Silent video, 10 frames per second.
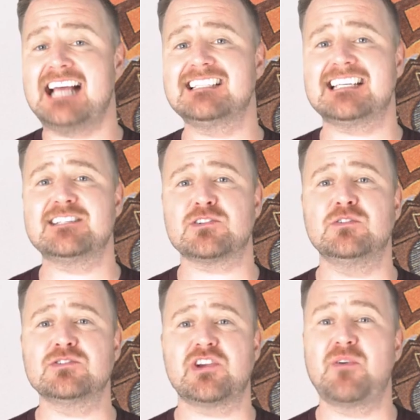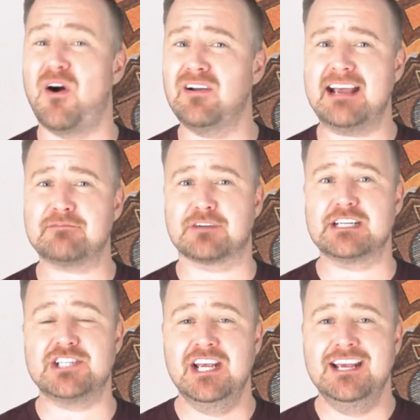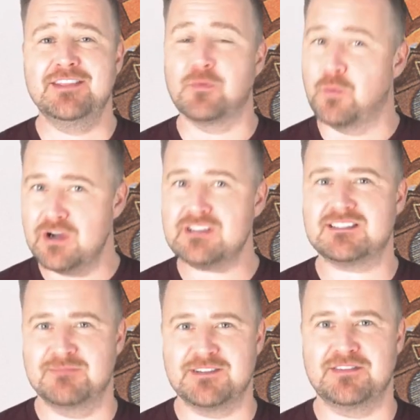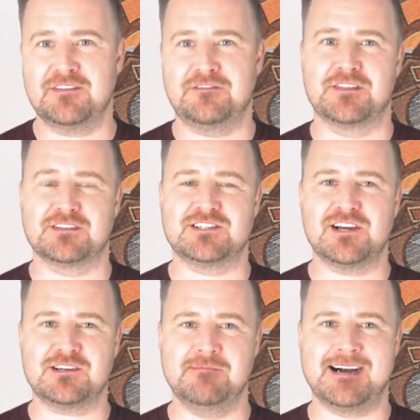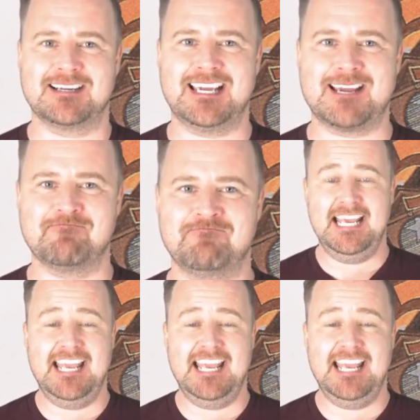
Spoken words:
and it's also on average the worst month for the stock market.